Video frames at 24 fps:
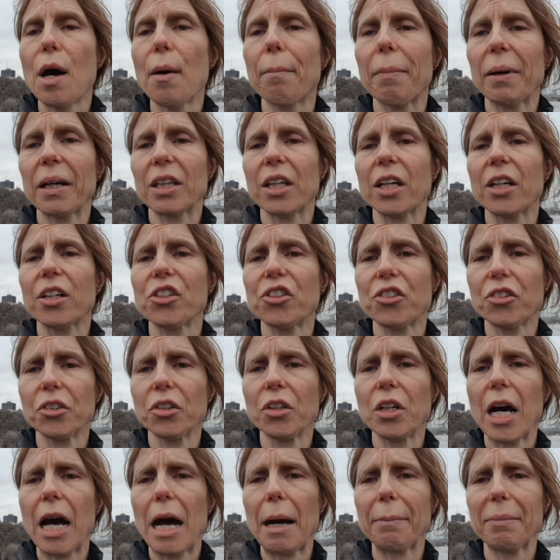But their
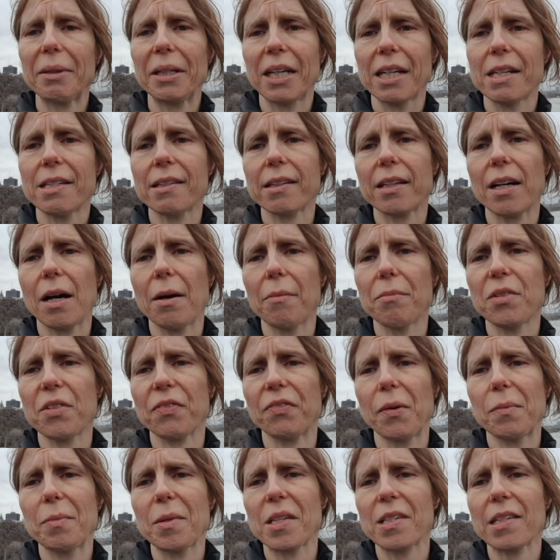true happiness comes
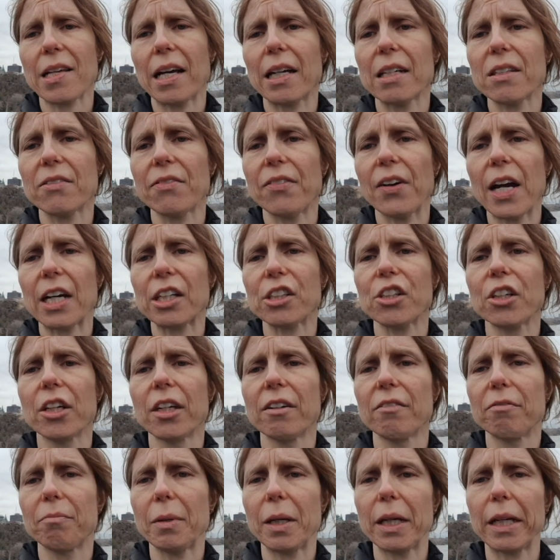from the satisfaction
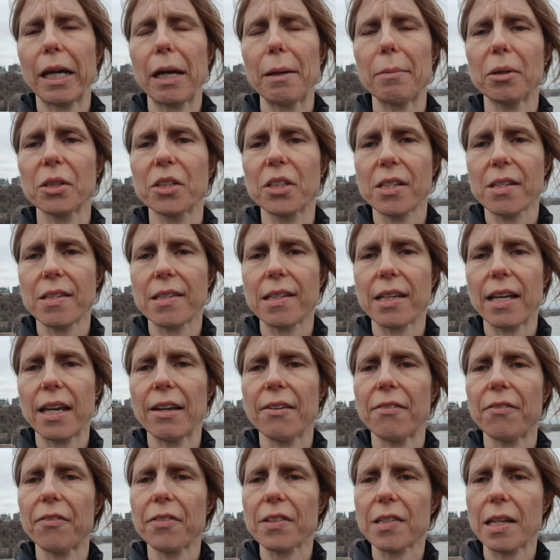of being able to
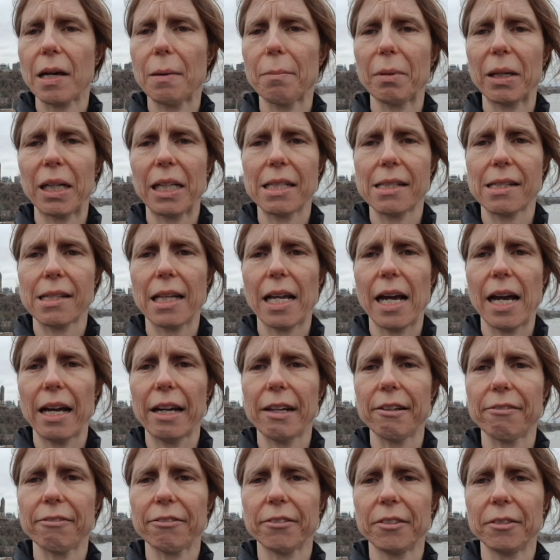save somebody's
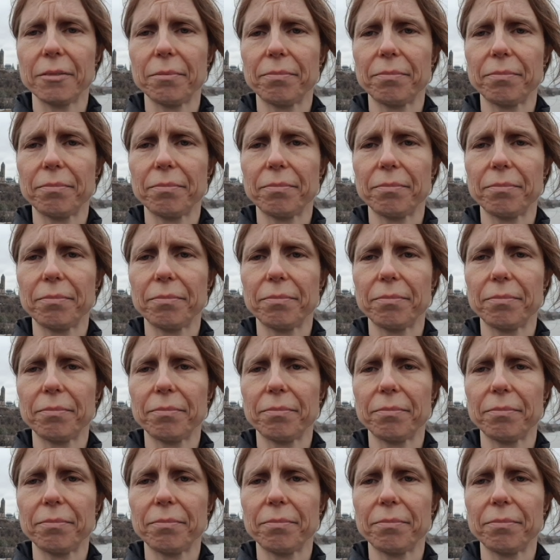life.